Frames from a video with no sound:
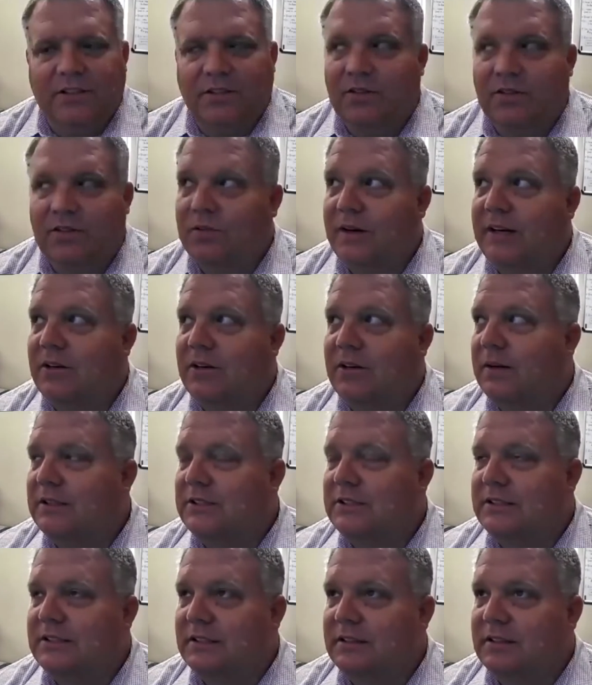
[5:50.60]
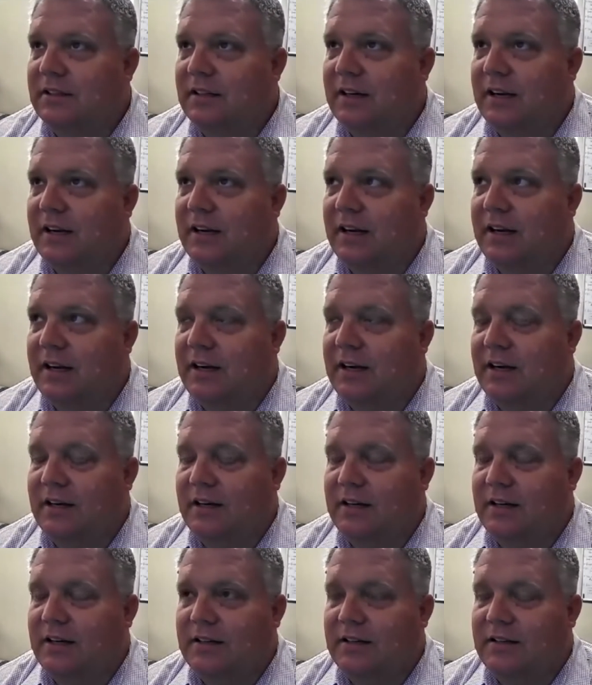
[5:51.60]
a great question.
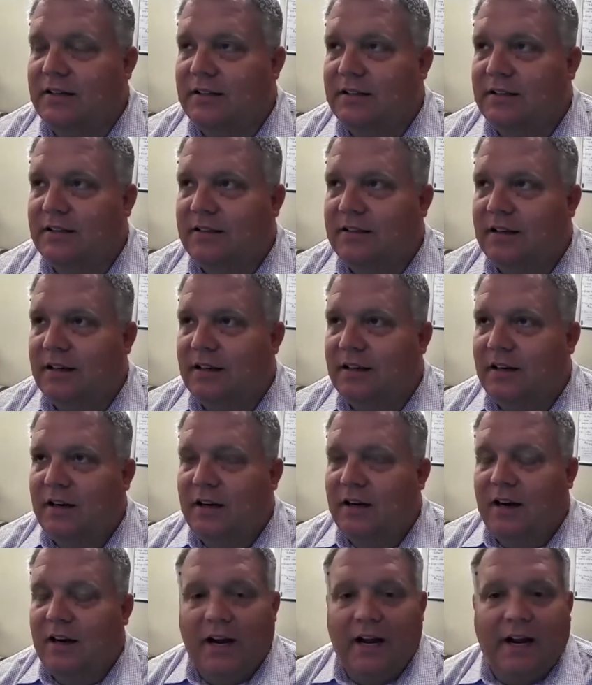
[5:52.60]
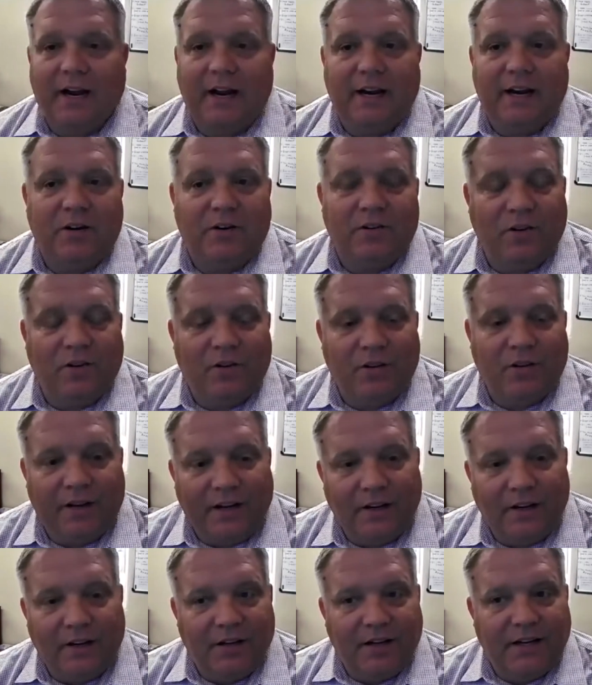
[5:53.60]
And I don't know that I
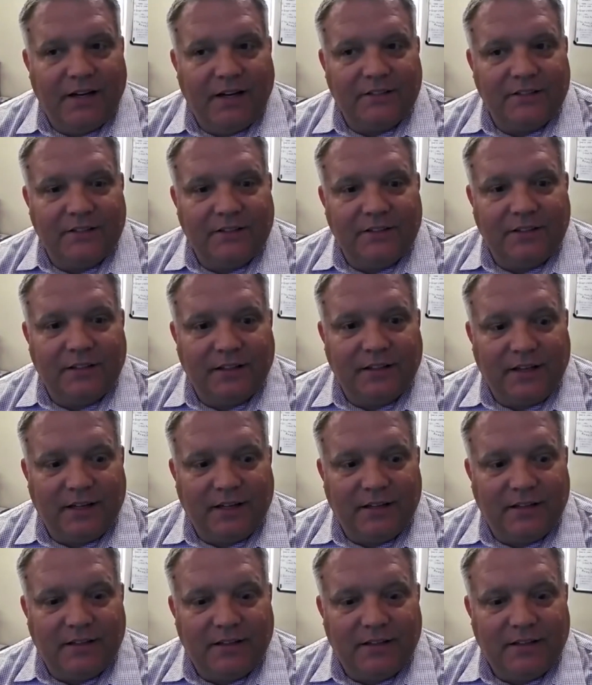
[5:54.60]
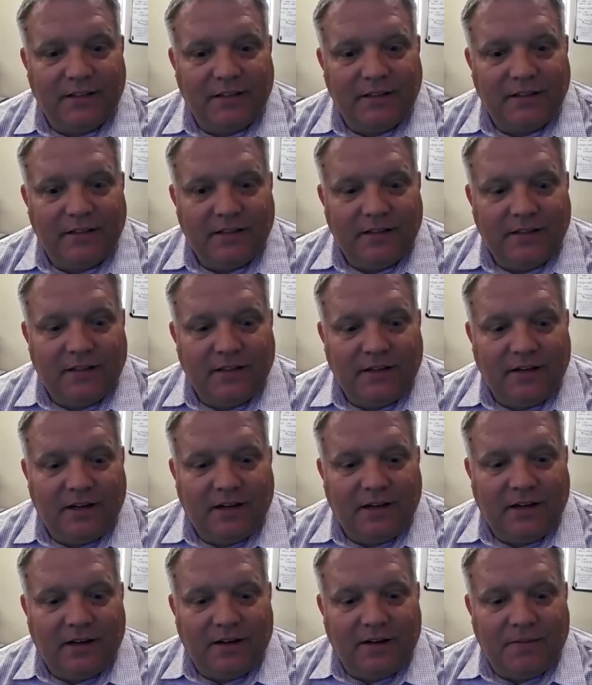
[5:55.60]
know the answer to that.
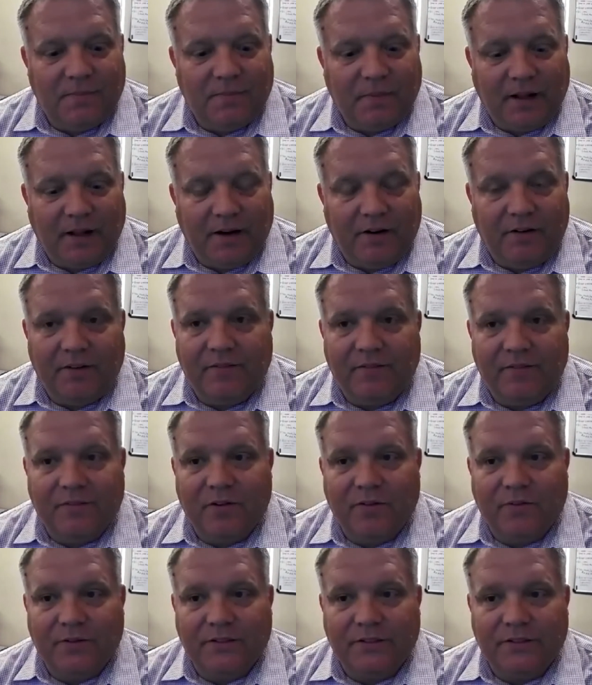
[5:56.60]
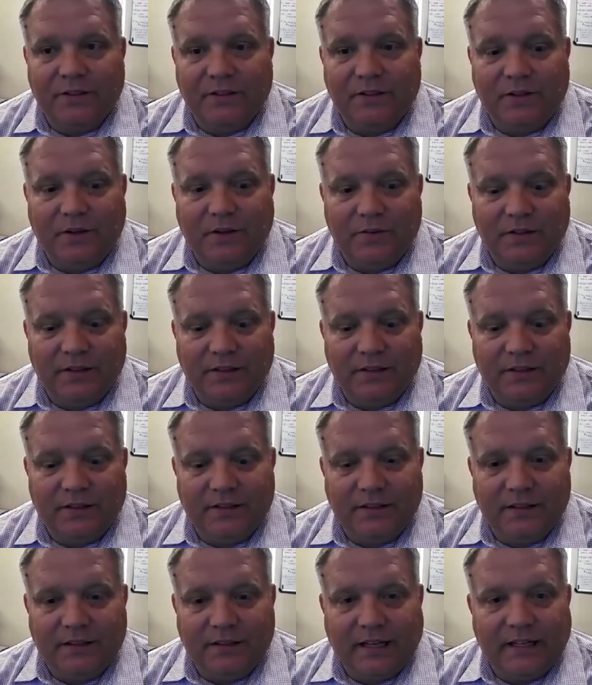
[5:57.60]
I don't even know if we still own it.
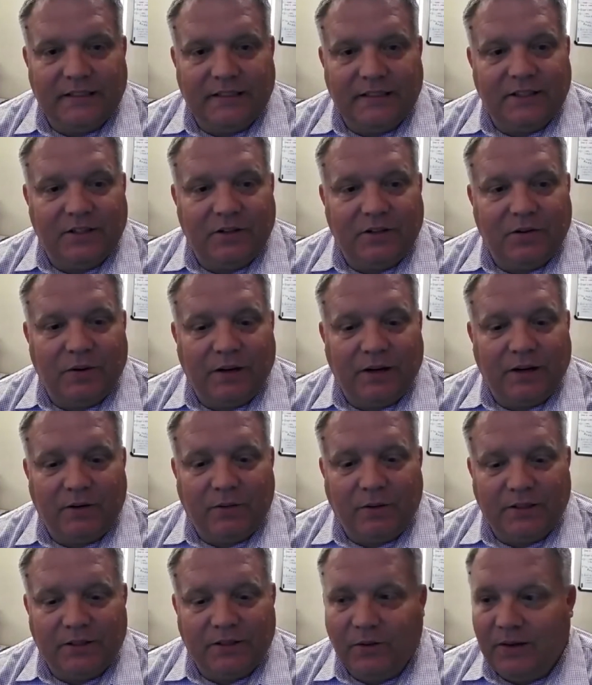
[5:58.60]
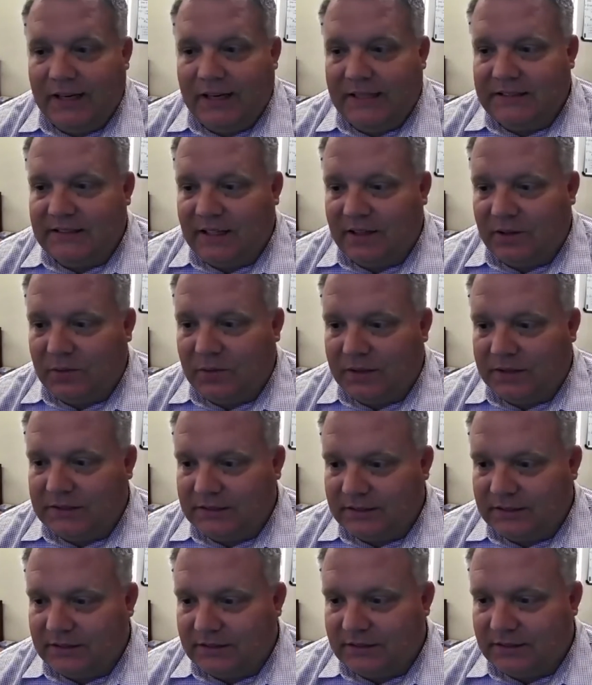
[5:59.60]
That is a great question. Who asked that
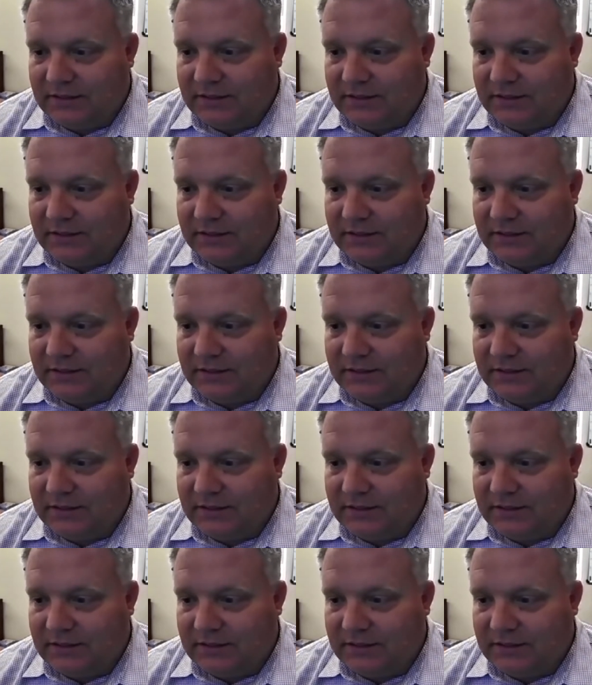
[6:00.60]
question?